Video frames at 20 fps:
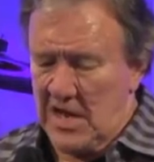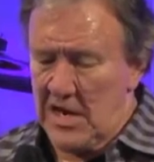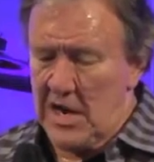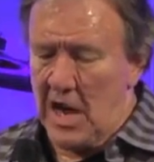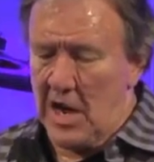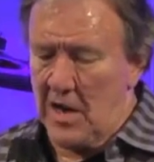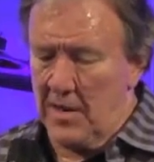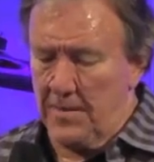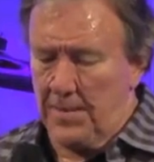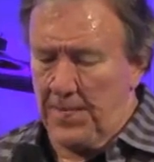
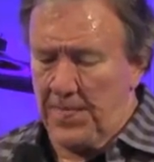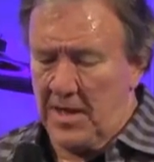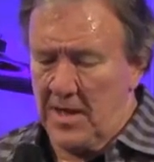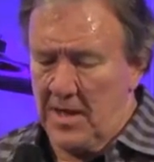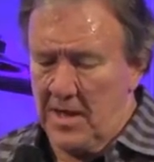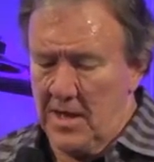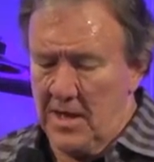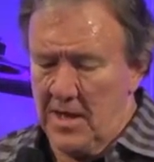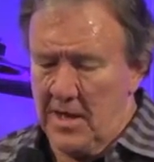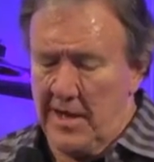No,
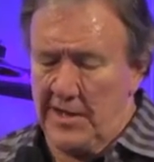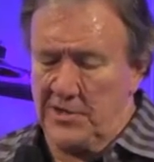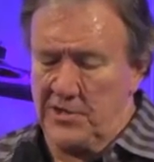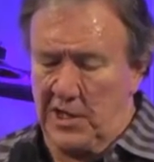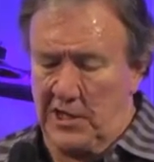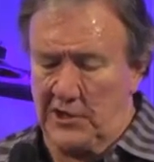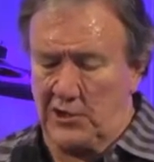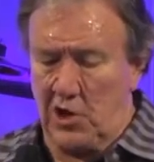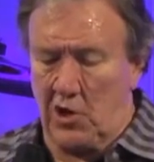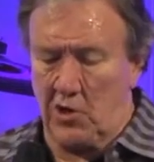
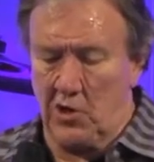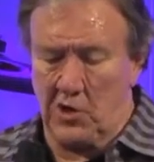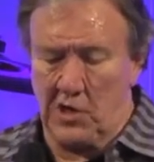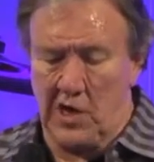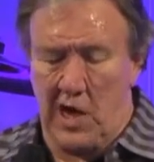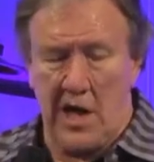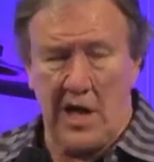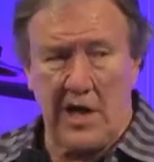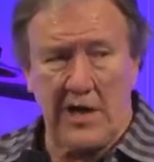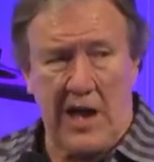He's an eternal
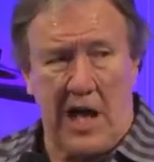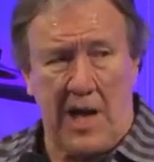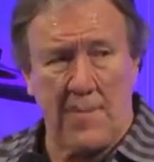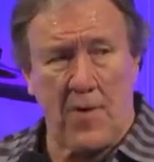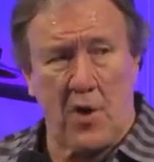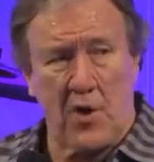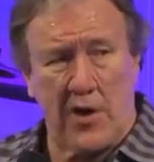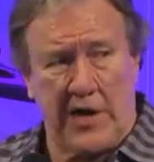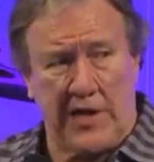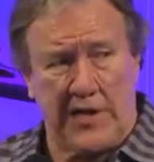God.
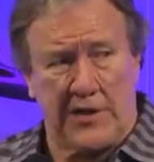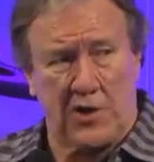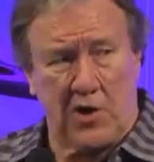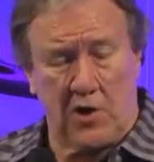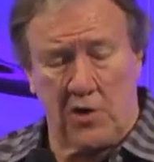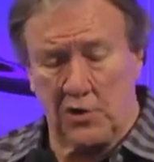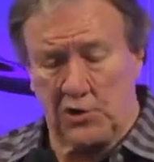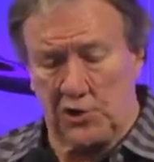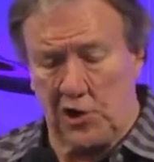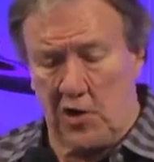I'm on an
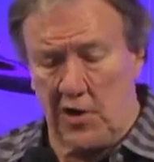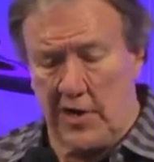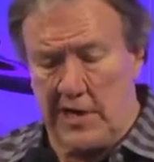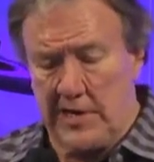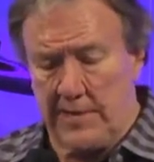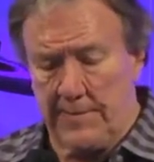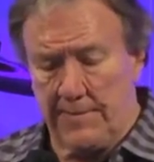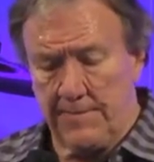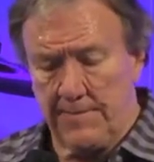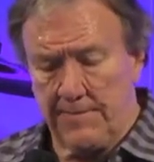eternal
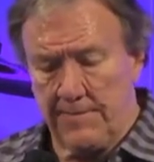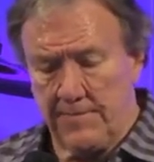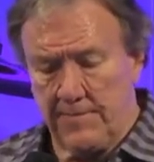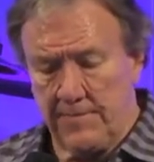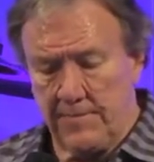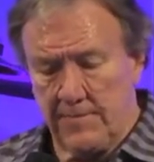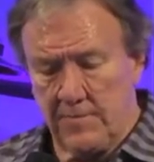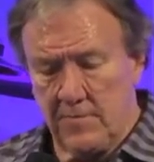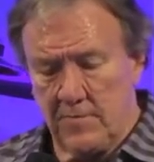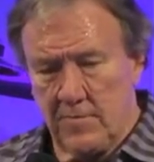journey.
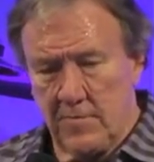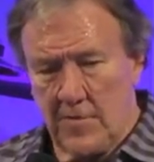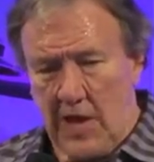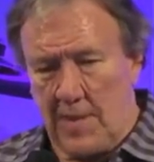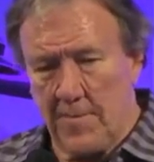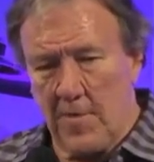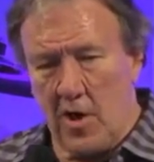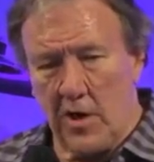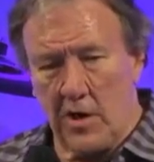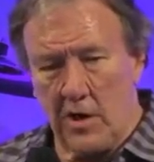
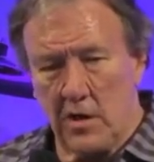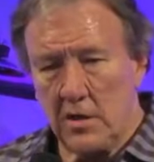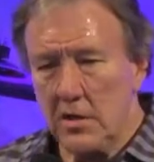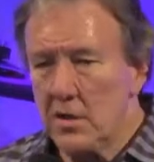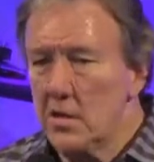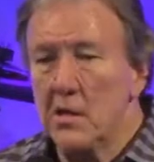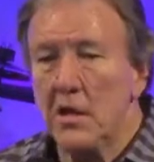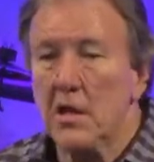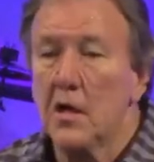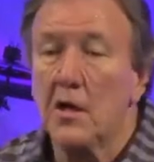I'm on a
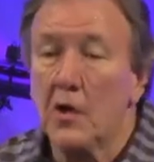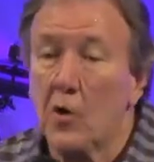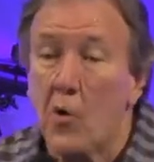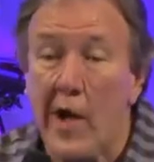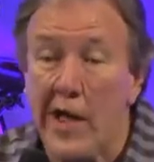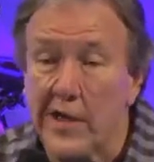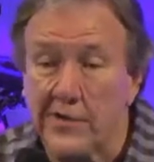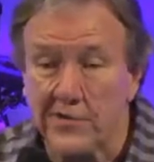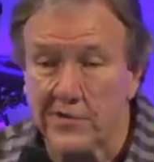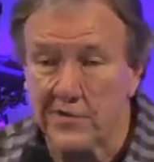
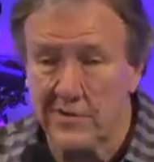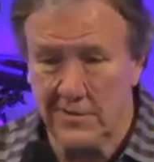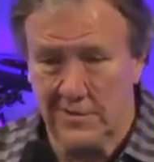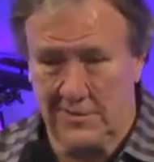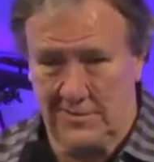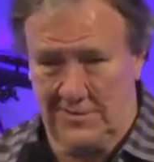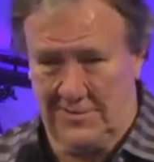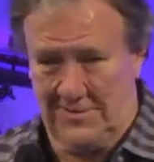quest.